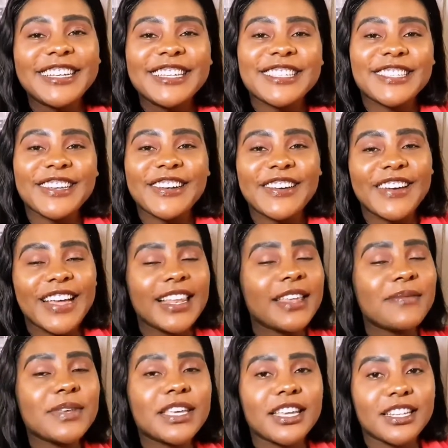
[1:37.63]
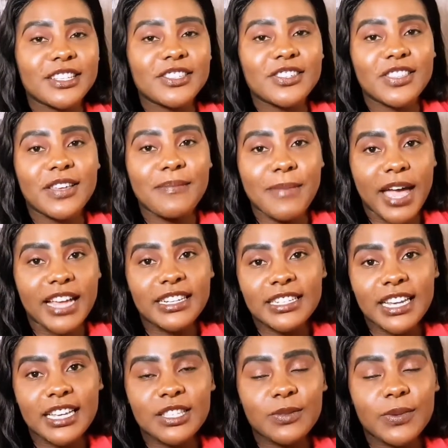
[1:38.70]
So let me get into the
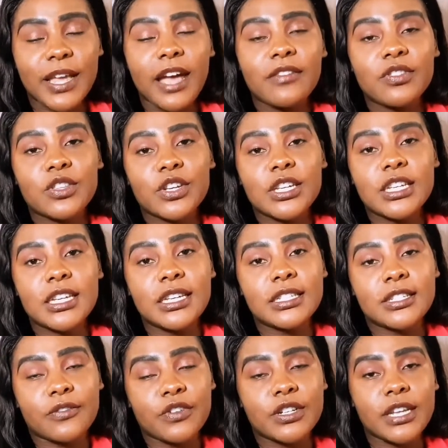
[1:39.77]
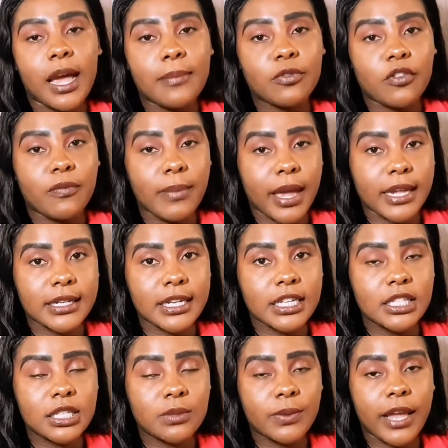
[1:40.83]
mandates. We have 3 different types of
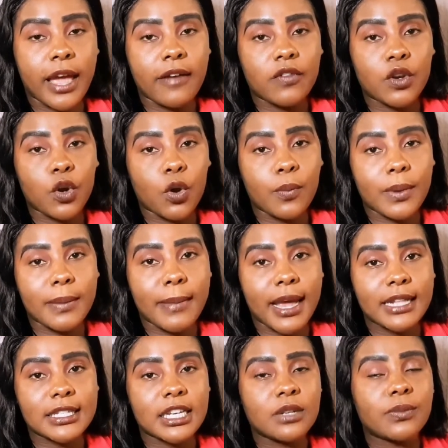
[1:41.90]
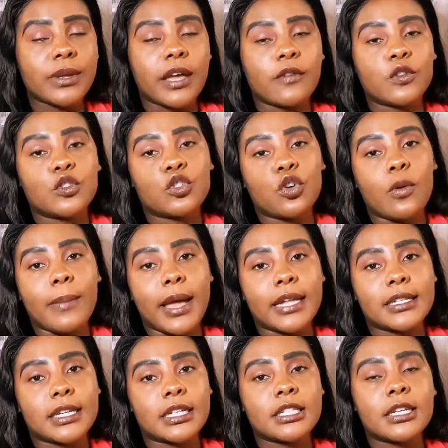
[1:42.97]
mandates. We have an open mandate, we have a dual
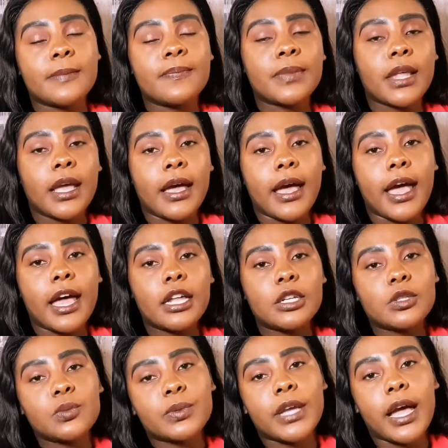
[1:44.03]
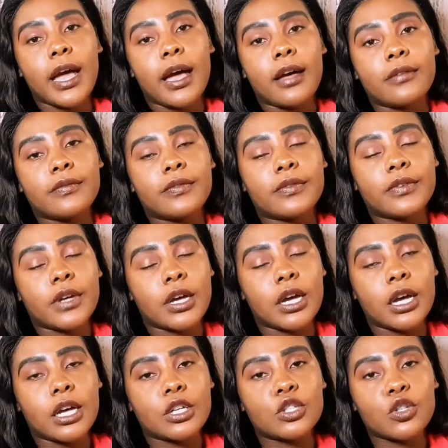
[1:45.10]
mandate, and we have
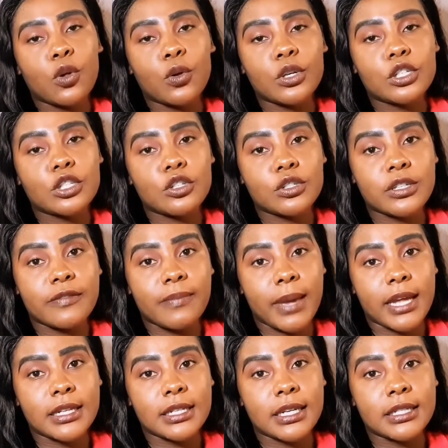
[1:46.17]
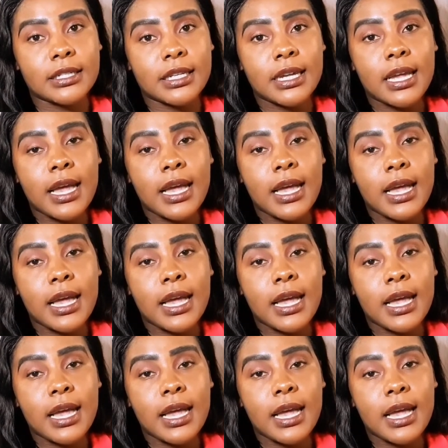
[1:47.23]
a sole exclusive mandate.